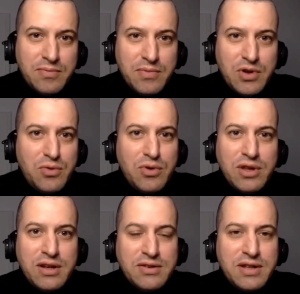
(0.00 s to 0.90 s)
Mm-hmm. You
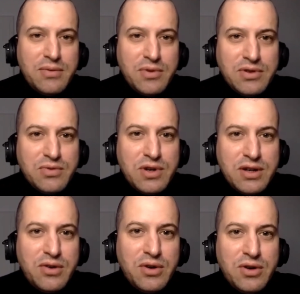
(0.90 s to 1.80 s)
won't understand what's
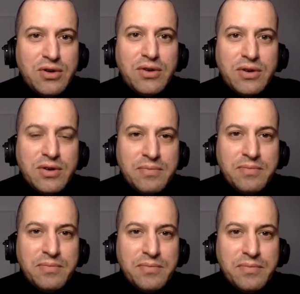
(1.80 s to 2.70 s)
really going on,
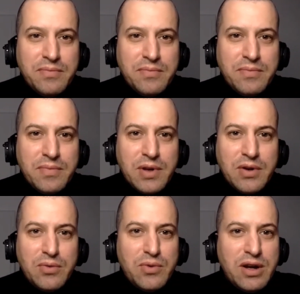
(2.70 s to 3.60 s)

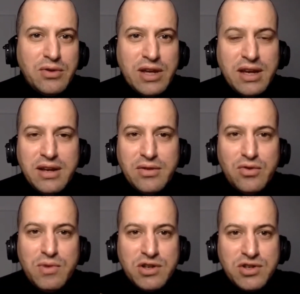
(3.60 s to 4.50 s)
you know, without
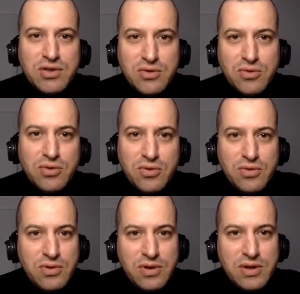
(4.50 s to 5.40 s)
getting too much
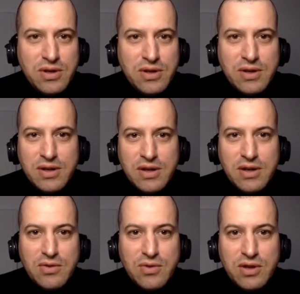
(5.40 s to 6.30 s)
into
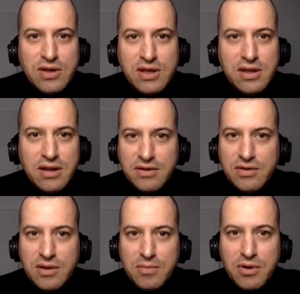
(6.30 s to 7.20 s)
the
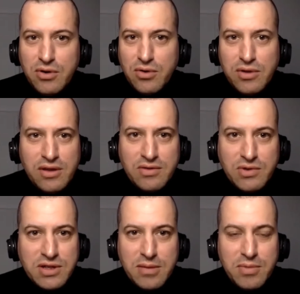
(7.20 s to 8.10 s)
details about all this,
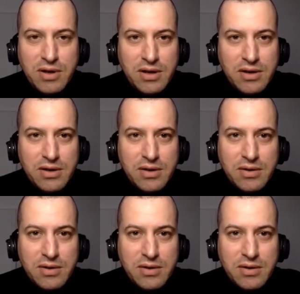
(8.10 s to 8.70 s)
what's happening.